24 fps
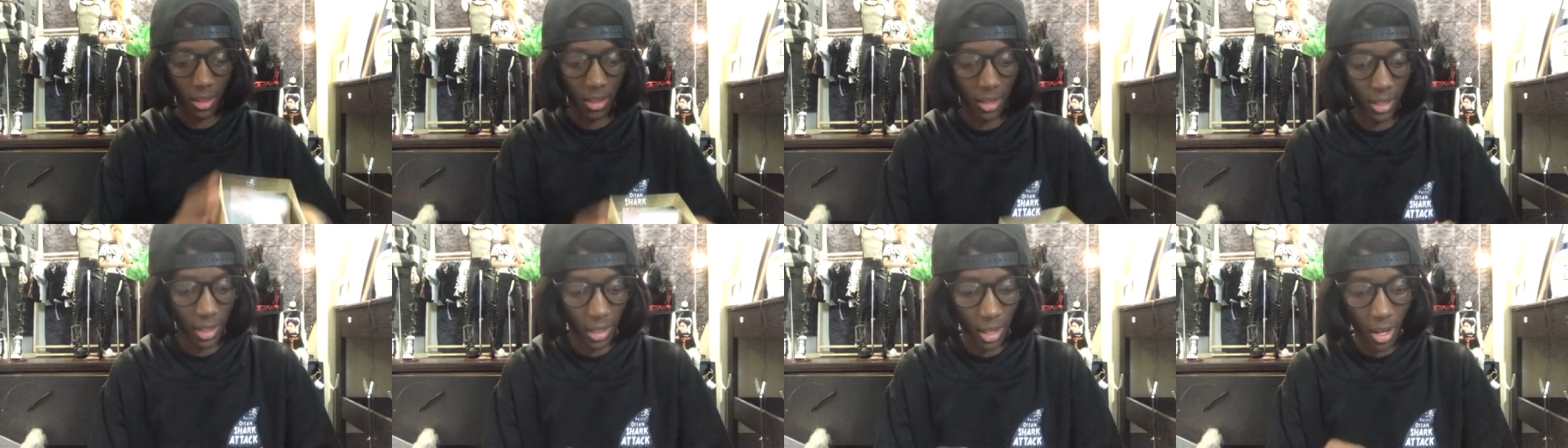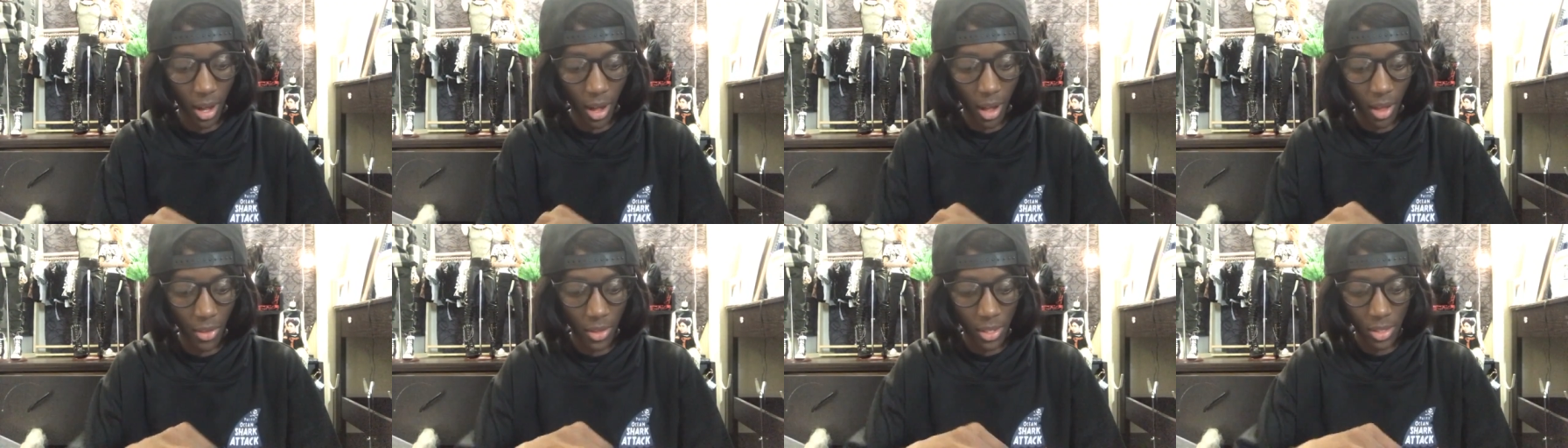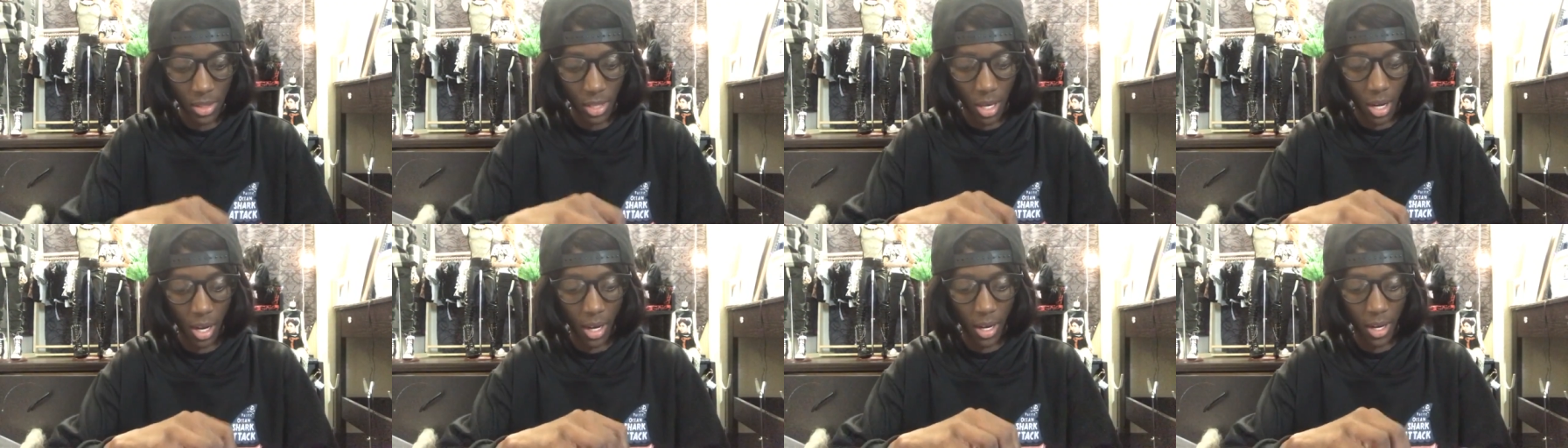like all these
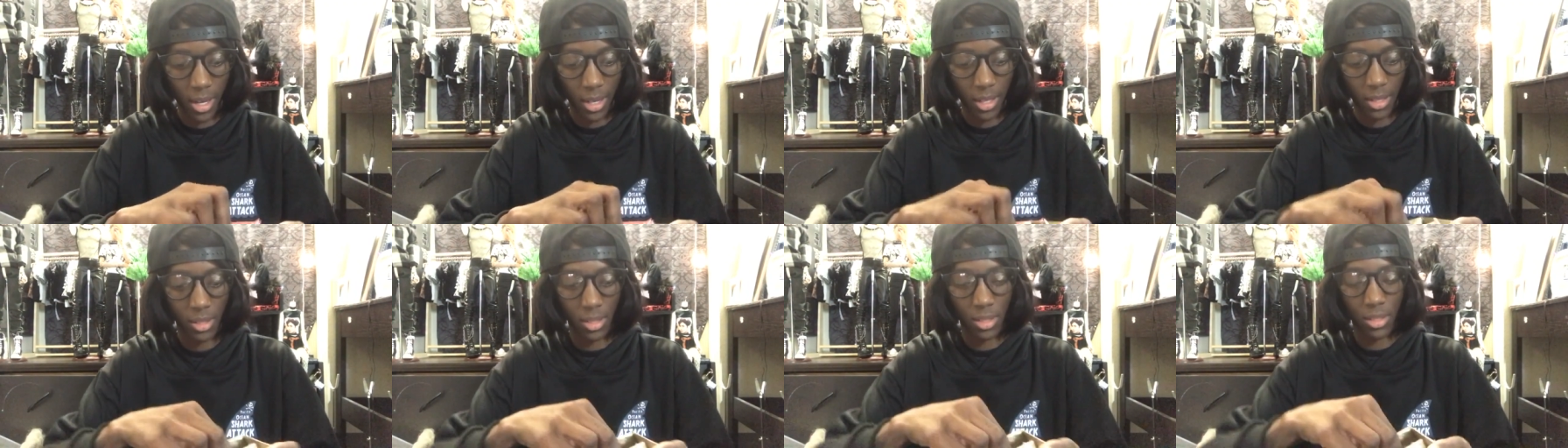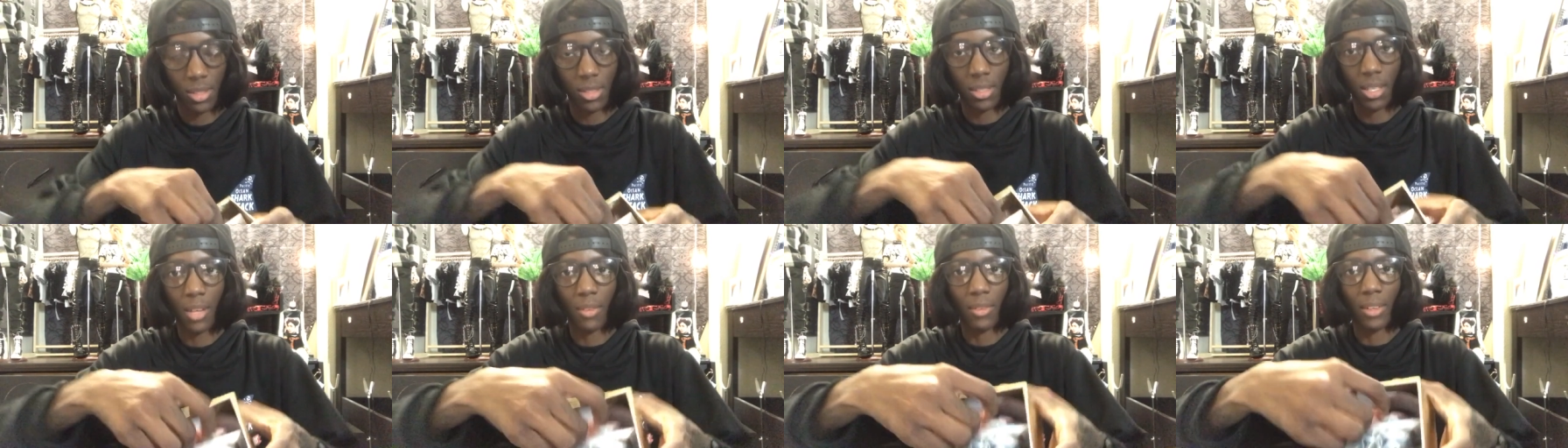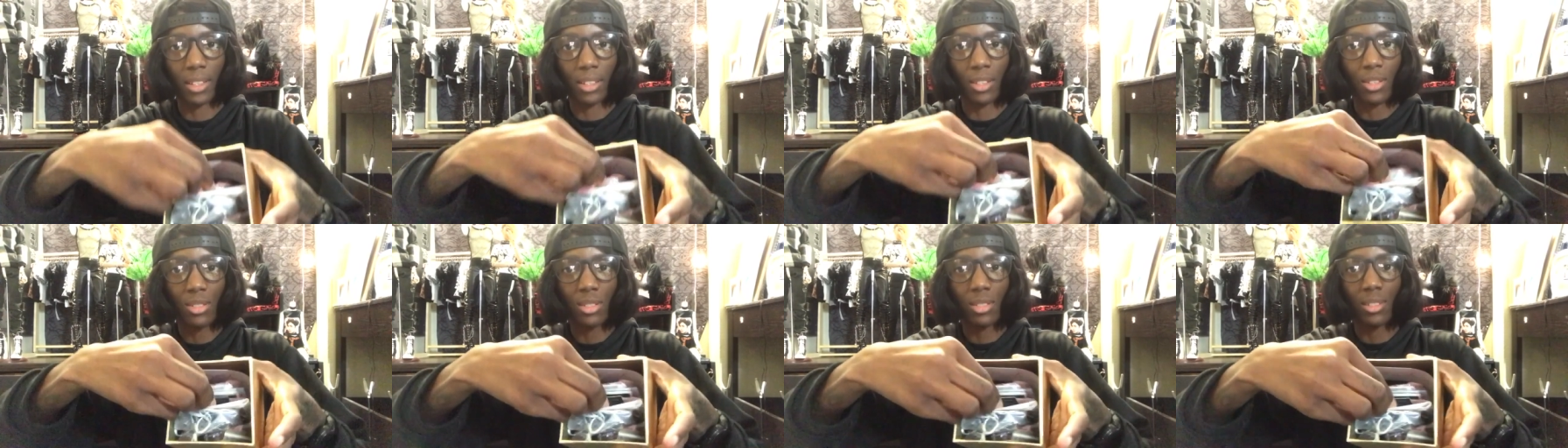cards and stuff
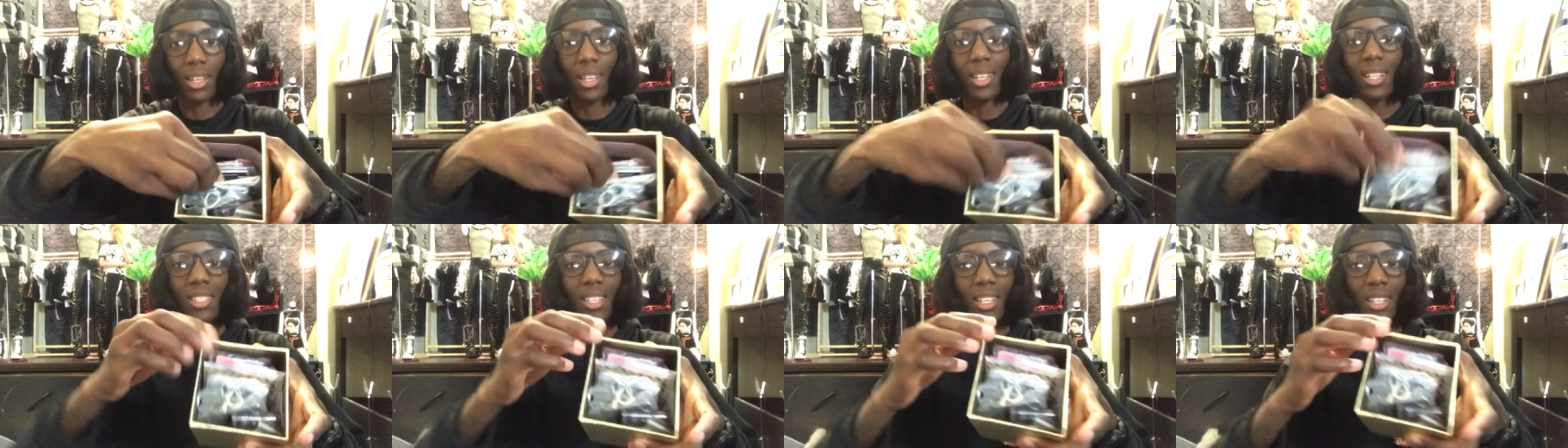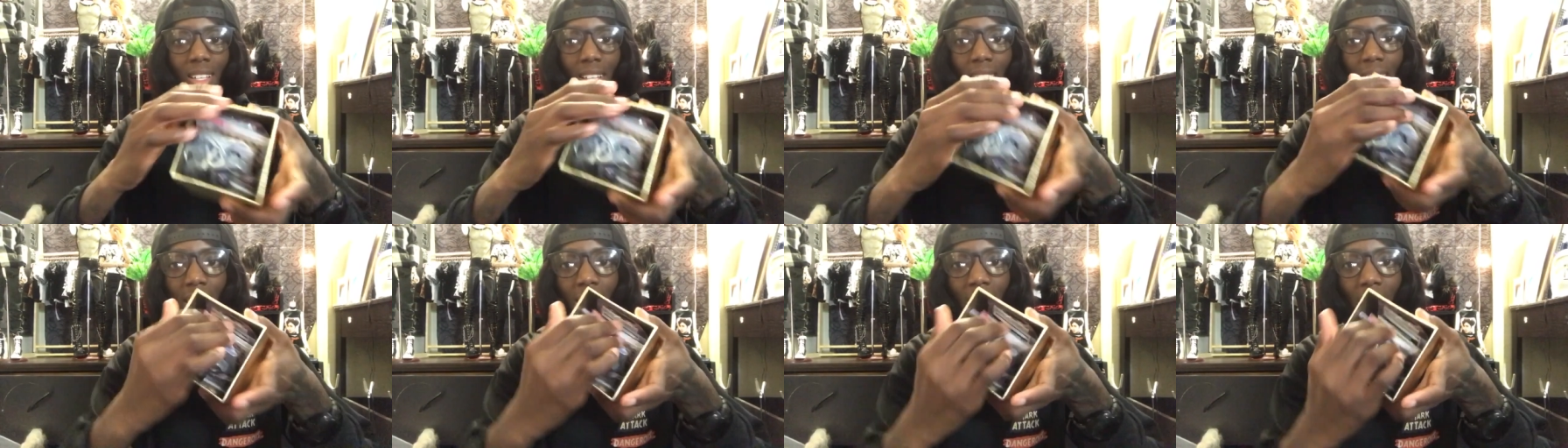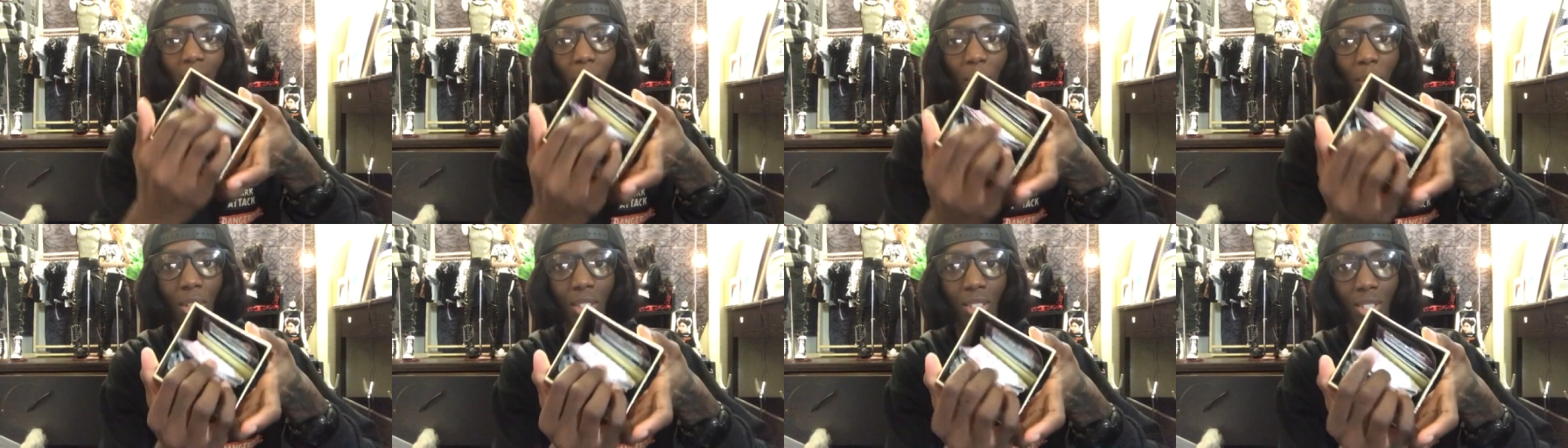like there's it doesn't look like a
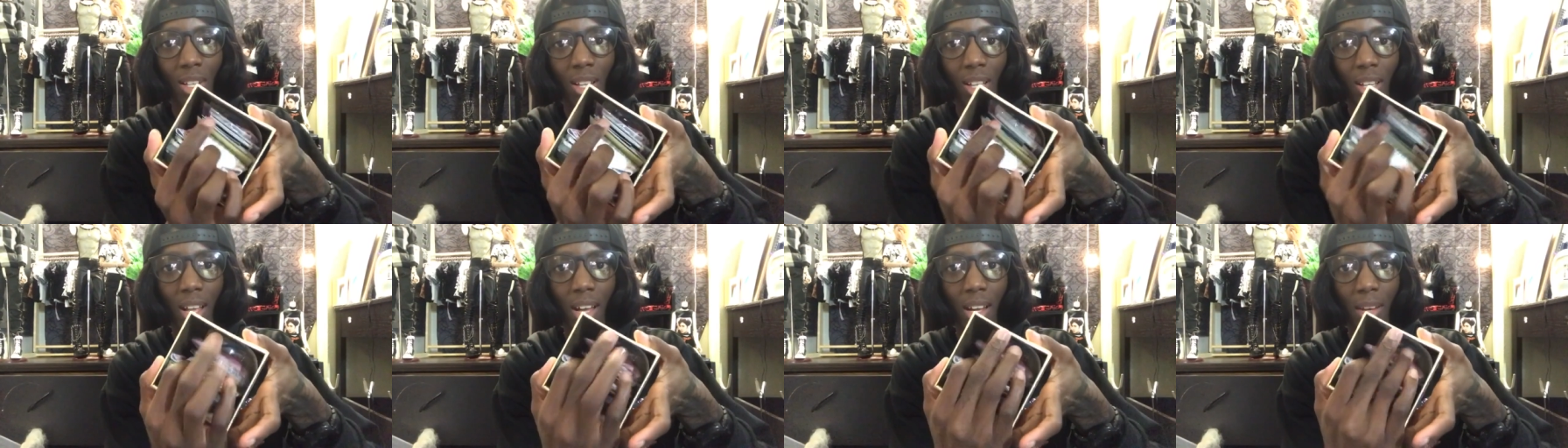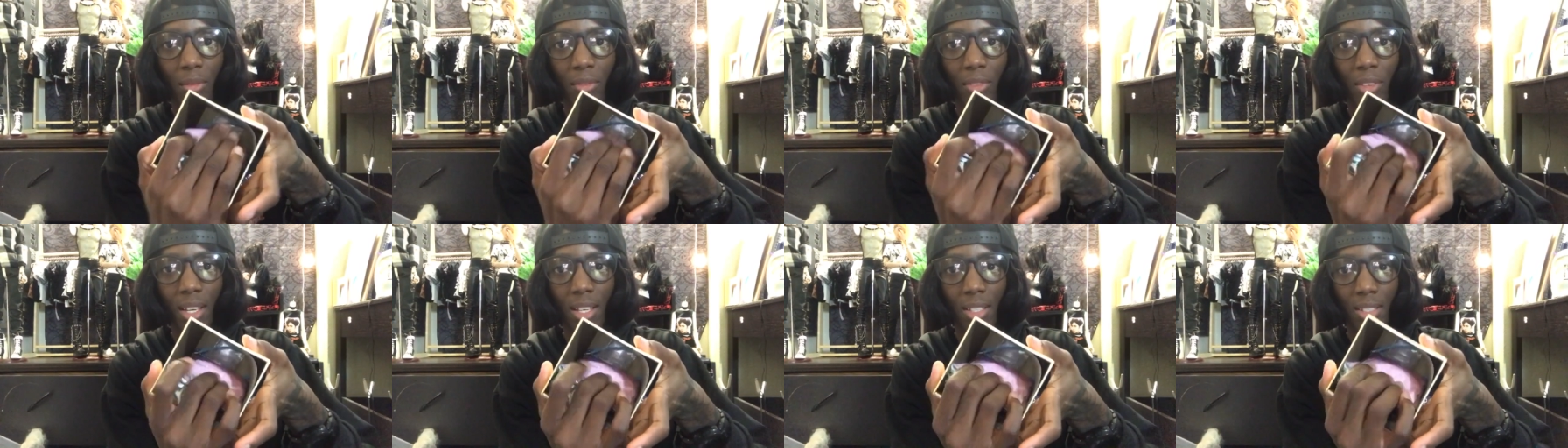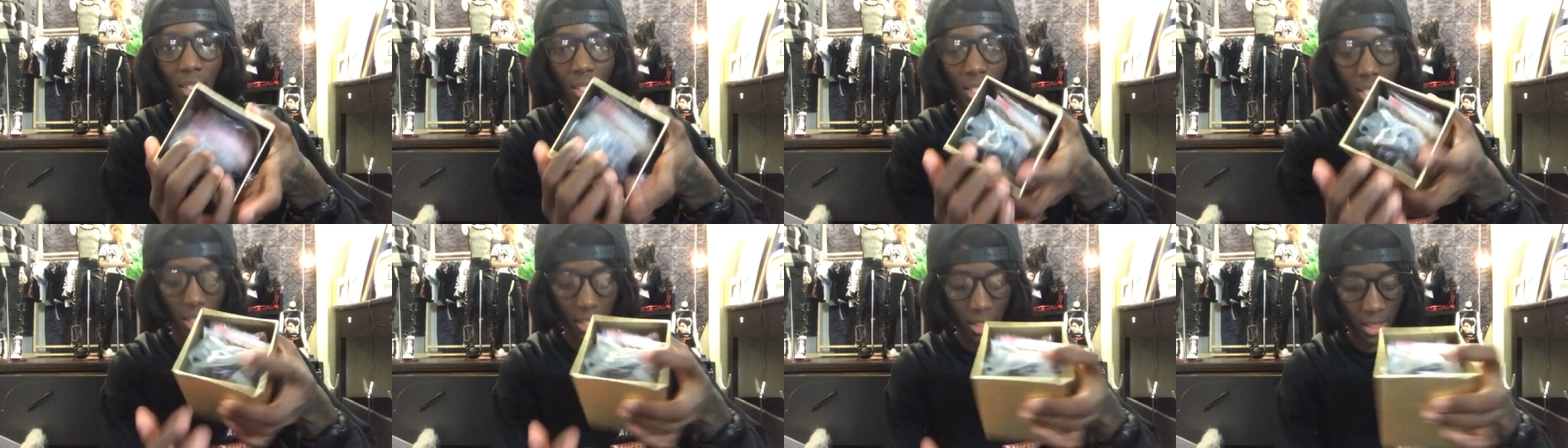lot but there's a lot of things
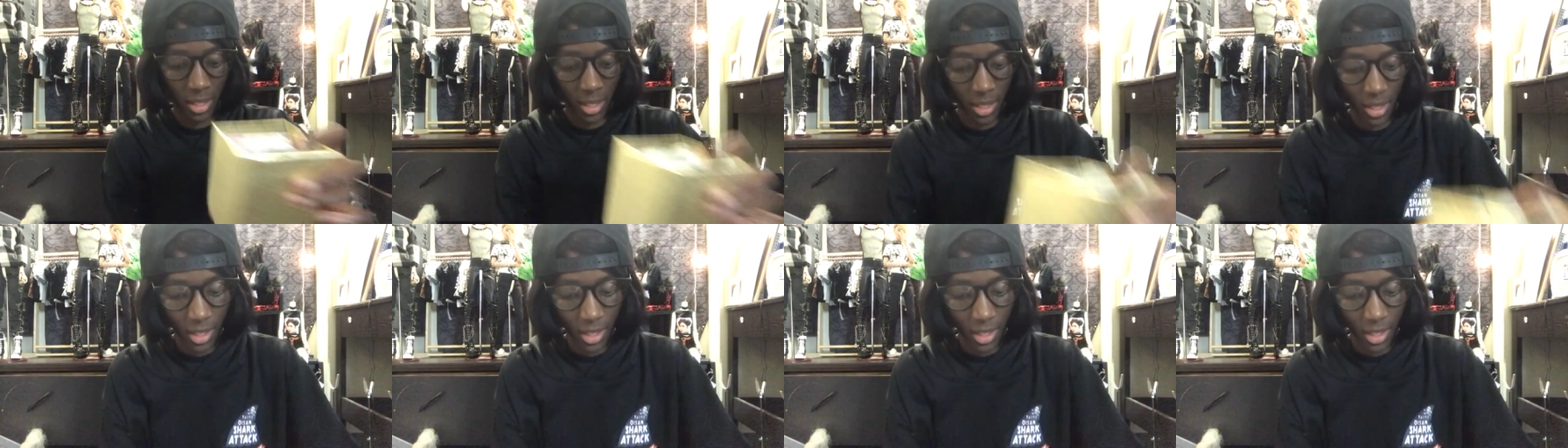in here